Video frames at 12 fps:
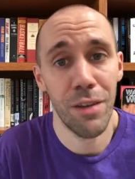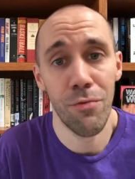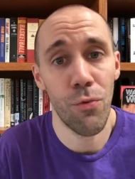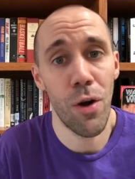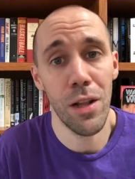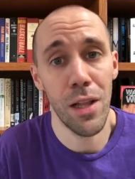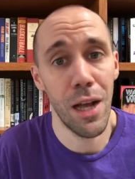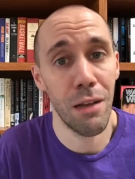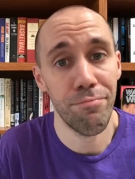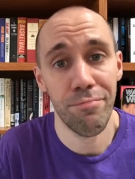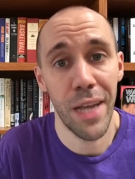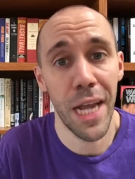and
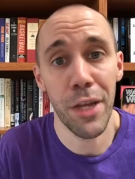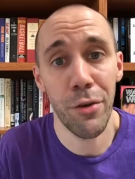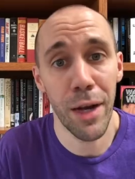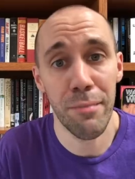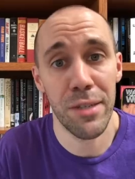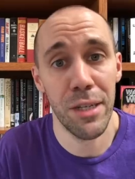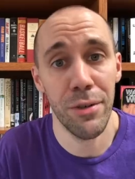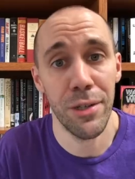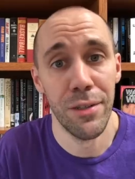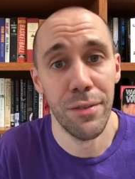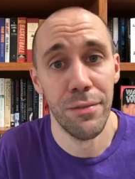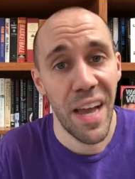voila, Teddy Graham
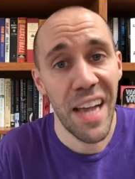cereal.